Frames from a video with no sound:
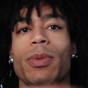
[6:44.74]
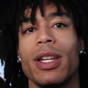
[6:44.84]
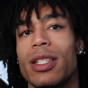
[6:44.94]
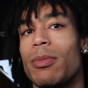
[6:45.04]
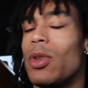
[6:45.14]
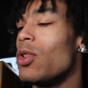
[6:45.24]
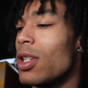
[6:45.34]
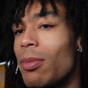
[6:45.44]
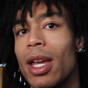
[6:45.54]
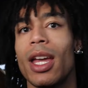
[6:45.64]
play some
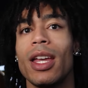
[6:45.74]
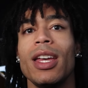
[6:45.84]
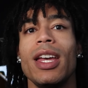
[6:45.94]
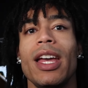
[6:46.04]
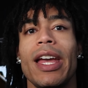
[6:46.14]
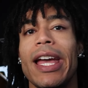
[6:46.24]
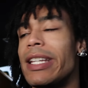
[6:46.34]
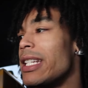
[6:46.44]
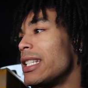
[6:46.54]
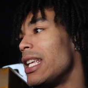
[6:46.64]
music man
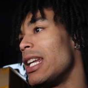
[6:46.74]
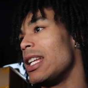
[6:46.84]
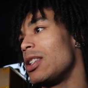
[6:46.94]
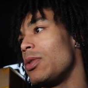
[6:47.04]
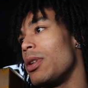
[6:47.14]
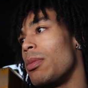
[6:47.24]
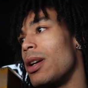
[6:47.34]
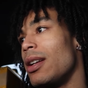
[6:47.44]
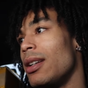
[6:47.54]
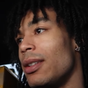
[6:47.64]
and just get into it
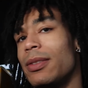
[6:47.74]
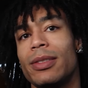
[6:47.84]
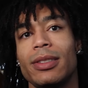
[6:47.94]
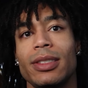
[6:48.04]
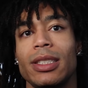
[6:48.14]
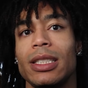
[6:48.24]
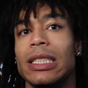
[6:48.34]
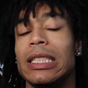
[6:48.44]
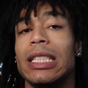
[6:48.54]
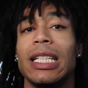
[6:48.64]
bro
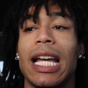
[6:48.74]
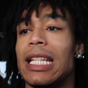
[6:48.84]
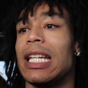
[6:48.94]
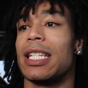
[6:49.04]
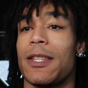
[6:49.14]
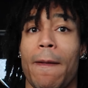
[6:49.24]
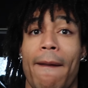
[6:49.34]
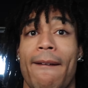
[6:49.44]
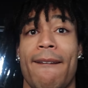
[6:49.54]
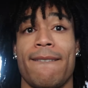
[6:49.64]
like this
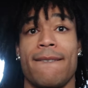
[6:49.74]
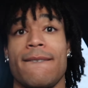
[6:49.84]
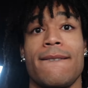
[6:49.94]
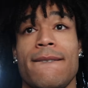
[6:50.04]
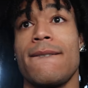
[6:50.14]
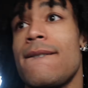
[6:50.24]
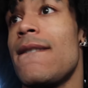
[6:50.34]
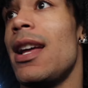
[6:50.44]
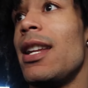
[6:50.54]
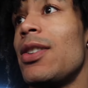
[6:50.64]

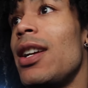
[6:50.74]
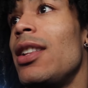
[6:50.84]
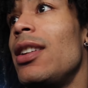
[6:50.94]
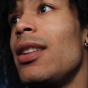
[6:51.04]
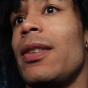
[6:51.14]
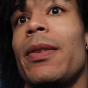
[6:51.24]
like this right here look